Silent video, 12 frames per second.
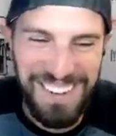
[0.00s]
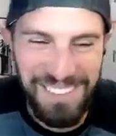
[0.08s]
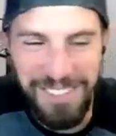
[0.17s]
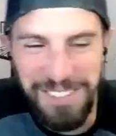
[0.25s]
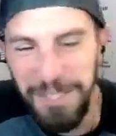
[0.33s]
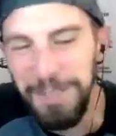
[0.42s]

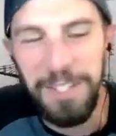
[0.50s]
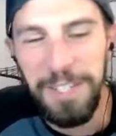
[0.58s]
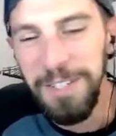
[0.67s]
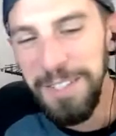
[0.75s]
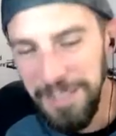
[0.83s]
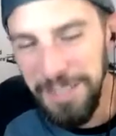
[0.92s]
we'll do a
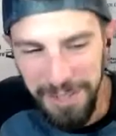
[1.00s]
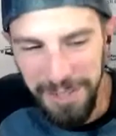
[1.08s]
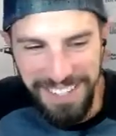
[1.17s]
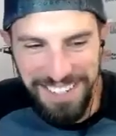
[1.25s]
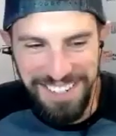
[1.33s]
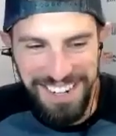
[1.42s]
reunion tour
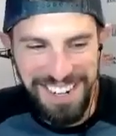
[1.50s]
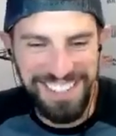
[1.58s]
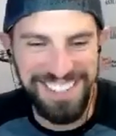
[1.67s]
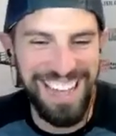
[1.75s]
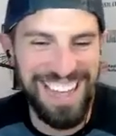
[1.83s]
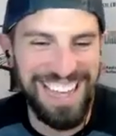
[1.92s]
later, I
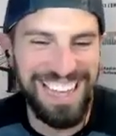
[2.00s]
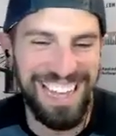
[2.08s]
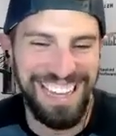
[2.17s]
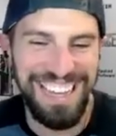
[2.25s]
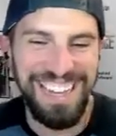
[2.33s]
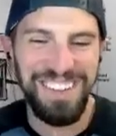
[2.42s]
guess,
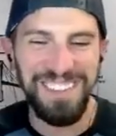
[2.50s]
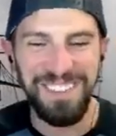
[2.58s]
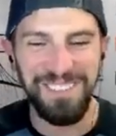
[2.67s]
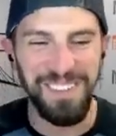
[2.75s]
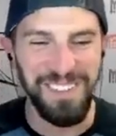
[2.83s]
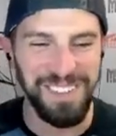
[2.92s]
with
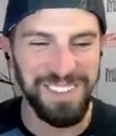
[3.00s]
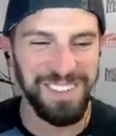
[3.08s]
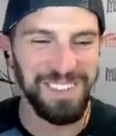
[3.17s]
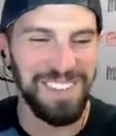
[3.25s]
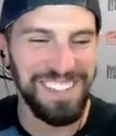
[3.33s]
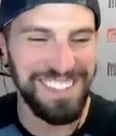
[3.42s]
the full
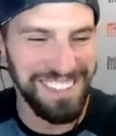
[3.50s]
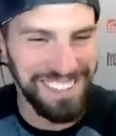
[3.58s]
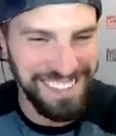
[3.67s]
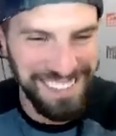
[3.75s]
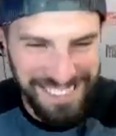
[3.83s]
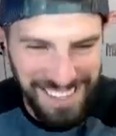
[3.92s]
crew. But
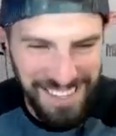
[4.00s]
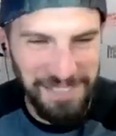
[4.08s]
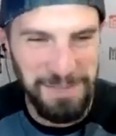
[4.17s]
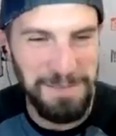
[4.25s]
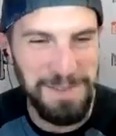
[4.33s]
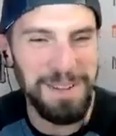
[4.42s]
thanks
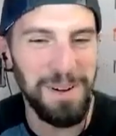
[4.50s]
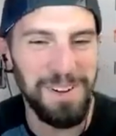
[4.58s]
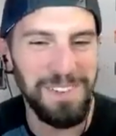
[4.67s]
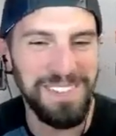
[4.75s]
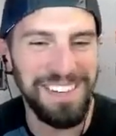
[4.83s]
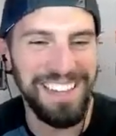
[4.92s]
for being part
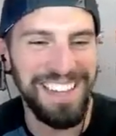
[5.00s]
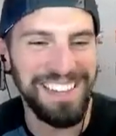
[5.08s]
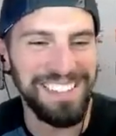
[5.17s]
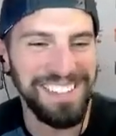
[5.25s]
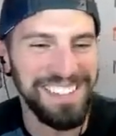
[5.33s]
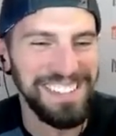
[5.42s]
of it again.
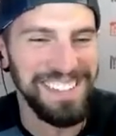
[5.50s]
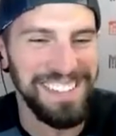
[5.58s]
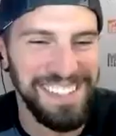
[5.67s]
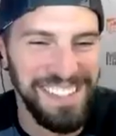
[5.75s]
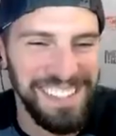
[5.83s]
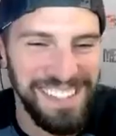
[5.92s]

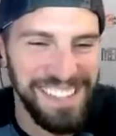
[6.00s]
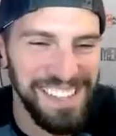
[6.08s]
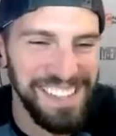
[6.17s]
Happy to